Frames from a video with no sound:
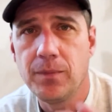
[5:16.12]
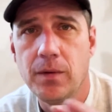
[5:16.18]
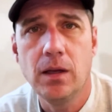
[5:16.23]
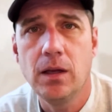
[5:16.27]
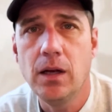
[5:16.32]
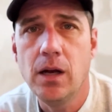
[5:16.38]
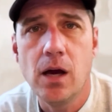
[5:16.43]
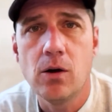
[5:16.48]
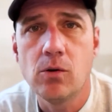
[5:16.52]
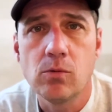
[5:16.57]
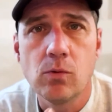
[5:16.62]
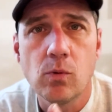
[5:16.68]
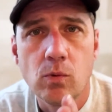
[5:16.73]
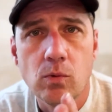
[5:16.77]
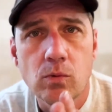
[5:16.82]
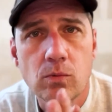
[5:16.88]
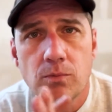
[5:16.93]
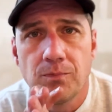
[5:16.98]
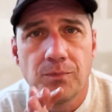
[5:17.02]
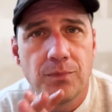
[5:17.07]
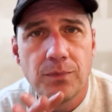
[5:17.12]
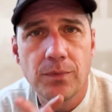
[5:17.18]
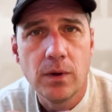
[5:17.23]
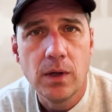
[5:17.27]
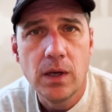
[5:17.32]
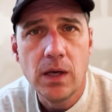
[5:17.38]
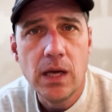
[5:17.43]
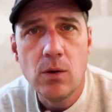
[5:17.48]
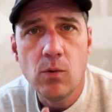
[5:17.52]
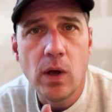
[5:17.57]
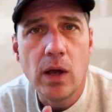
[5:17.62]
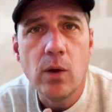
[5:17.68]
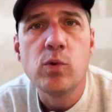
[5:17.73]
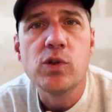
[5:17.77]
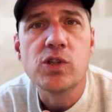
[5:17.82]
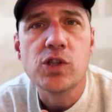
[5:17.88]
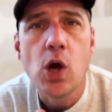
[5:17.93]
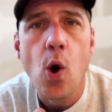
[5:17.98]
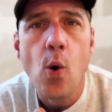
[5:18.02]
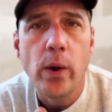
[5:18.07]
You know, it was
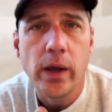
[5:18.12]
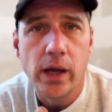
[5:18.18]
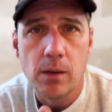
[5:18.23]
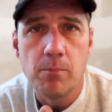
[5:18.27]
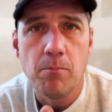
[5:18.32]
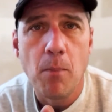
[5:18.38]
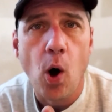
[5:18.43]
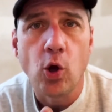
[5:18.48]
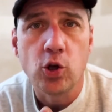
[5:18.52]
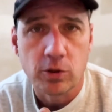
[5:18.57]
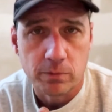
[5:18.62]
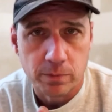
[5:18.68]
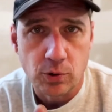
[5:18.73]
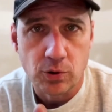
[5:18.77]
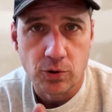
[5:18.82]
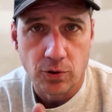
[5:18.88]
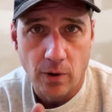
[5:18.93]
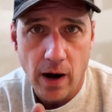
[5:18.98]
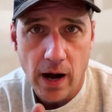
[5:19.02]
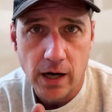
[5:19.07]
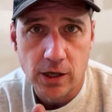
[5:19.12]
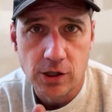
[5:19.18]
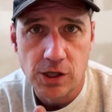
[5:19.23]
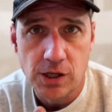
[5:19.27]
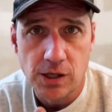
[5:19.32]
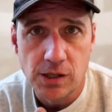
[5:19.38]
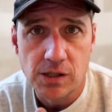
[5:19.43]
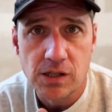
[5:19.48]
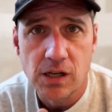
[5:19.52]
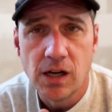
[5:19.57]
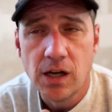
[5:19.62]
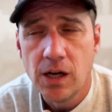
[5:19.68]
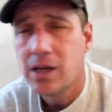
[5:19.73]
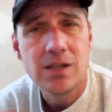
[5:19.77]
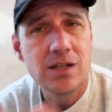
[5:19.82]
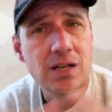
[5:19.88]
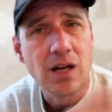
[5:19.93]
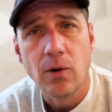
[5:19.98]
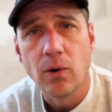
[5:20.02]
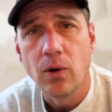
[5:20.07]
going in multiple directions.
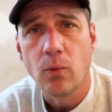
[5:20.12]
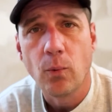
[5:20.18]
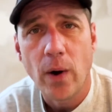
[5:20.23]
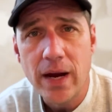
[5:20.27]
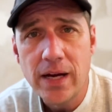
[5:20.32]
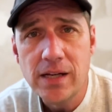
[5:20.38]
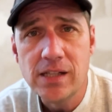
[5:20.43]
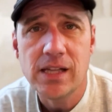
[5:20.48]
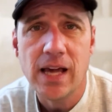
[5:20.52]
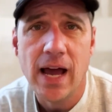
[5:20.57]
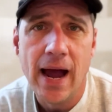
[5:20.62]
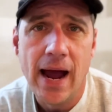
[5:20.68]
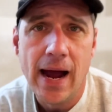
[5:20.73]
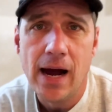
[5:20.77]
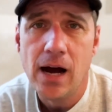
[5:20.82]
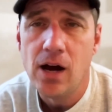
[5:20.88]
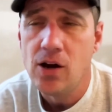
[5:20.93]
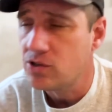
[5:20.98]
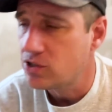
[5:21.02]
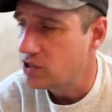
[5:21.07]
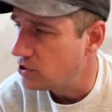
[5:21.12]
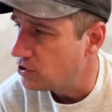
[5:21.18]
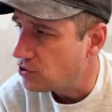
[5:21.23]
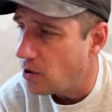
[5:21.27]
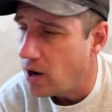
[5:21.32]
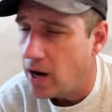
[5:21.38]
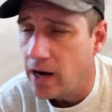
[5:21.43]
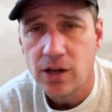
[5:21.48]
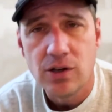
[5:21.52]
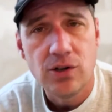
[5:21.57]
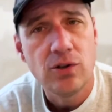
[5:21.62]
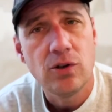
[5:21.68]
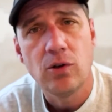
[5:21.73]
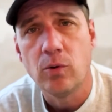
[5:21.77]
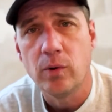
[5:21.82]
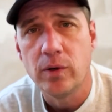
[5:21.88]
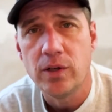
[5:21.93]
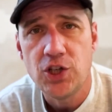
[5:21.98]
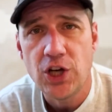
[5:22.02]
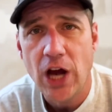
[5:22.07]
to raise the house and try to do it
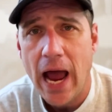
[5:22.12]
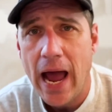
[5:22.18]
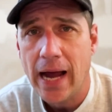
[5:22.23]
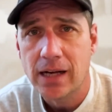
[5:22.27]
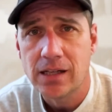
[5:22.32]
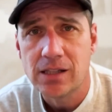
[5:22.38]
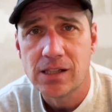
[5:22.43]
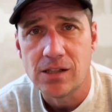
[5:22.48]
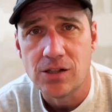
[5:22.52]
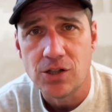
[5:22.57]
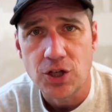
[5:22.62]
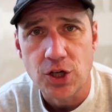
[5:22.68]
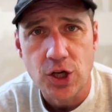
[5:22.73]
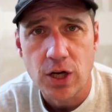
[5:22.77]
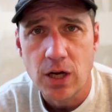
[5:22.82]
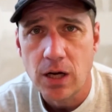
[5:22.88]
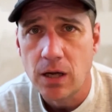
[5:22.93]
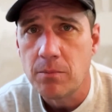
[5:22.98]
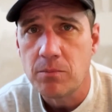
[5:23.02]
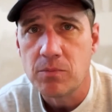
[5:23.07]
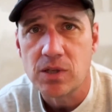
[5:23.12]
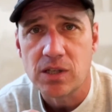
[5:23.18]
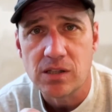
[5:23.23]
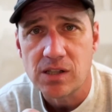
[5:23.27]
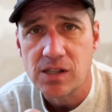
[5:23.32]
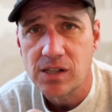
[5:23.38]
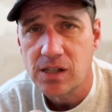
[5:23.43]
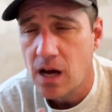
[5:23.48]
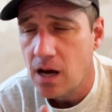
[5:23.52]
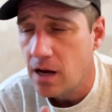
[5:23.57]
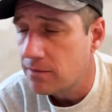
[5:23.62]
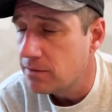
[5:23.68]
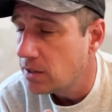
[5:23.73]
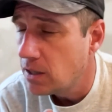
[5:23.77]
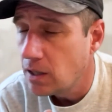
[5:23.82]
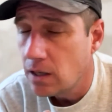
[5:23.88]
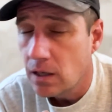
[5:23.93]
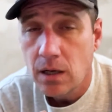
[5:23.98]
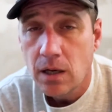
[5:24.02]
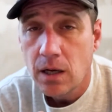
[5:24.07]
with jacks and shims and stuff,
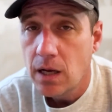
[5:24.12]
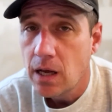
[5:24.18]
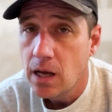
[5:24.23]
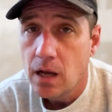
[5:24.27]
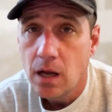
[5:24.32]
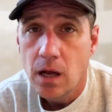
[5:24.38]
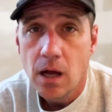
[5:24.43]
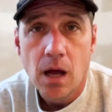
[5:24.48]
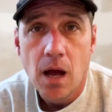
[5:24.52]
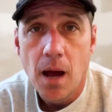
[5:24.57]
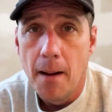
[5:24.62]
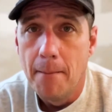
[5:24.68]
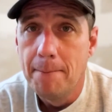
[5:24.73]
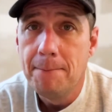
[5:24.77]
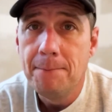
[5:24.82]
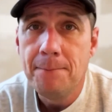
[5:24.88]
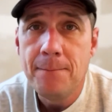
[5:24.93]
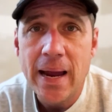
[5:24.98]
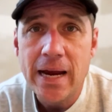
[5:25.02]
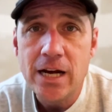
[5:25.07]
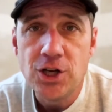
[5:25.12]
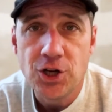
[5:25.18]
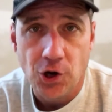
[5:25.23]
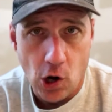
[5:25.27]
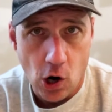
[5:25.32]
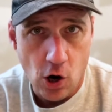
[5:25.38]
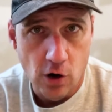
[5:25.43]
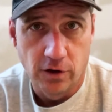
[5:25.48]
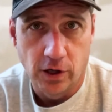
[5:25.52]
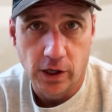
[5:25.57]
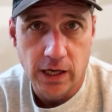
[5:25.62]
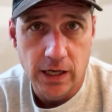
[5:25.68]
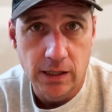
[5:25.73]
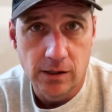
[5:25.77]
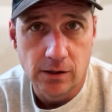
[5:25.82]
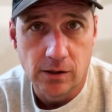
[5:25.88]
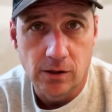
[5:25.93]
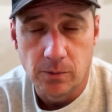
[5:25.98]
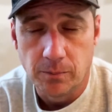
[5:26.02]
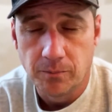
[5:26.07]
major
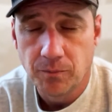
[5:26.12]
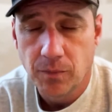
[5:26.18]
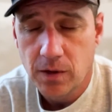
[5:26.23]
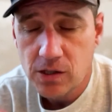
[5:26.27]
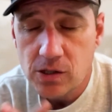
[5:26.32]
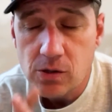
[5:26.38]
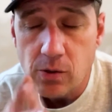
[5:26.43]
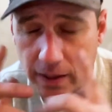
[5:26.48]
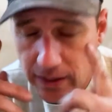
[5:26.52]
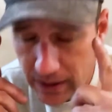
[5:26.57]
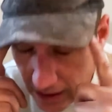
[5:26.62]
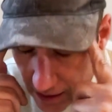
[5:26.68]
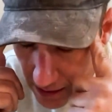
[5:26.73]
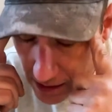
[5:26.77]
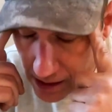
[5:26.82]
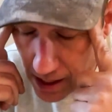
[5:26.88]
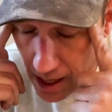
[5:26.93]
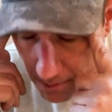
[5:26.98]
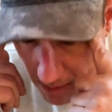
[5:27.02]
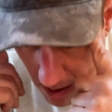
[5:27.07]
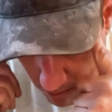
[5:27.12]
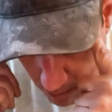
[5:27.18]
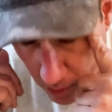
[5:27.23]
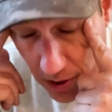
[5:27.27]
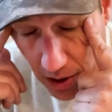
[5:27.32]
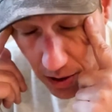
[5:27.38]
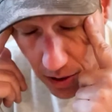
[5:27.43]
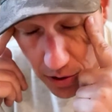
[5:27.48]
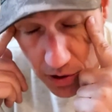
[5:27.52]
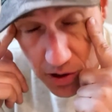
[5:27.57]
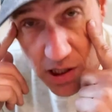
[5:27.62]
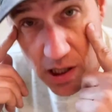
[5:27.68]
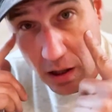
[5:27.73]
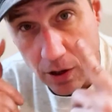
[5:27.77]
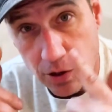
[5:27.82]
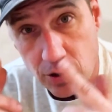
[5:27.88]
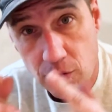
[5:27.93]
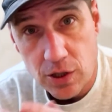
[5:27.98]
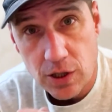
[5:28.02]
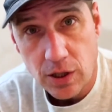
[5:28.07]
overkill. So I needed to come up with a new
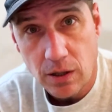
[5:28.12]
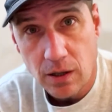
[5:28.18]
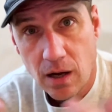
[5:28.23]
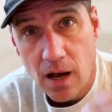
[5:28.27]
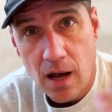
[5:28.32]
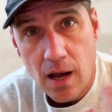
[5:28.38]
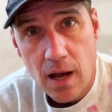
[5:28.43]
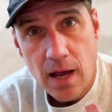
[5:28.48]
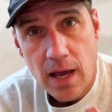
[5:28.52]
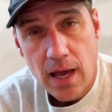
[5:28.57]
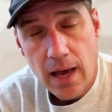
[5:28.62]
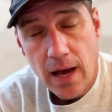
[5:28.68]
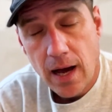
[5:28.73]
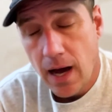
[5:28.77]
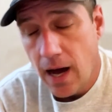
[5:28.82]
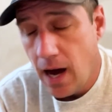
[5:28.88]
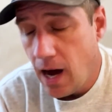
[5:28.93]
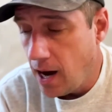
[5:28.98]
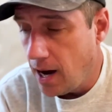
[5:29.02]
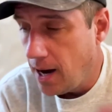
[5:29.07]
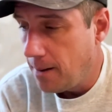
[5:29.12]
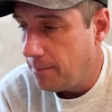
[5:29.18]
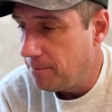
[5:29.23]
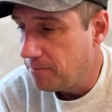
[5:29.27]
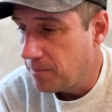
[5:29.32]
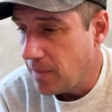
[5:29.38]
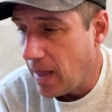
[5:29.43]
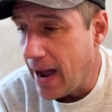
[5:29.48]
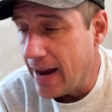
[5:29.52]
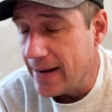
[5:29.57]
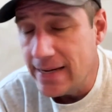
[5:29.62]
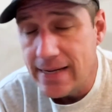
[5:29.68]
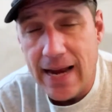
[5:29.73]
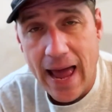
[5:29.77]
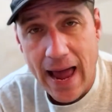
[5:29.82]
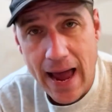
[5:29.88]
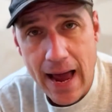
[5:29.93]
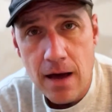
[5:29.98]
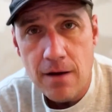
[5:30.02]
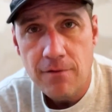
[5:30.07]
solution. I didn't
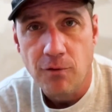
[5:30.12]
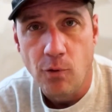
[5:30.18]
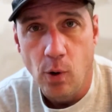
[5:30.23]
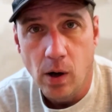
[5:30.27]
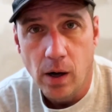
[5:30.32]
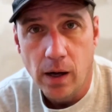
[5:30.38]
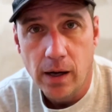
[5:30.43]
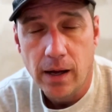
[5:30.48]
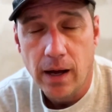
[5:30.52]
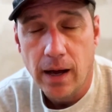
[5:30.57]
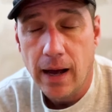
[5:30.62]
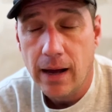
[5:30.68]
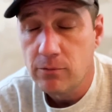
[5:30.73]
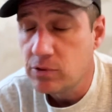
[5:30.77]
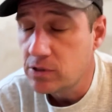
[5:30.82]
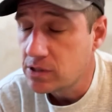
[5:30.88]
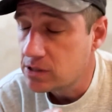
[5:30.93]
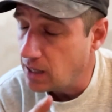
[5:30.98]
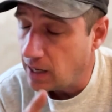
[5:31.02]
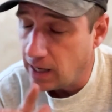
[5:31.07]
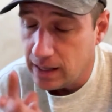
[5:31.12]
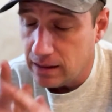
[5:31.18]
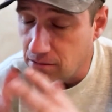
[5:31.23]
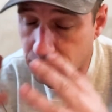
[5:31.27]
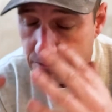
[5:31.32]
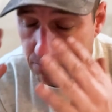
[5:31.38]
have one. I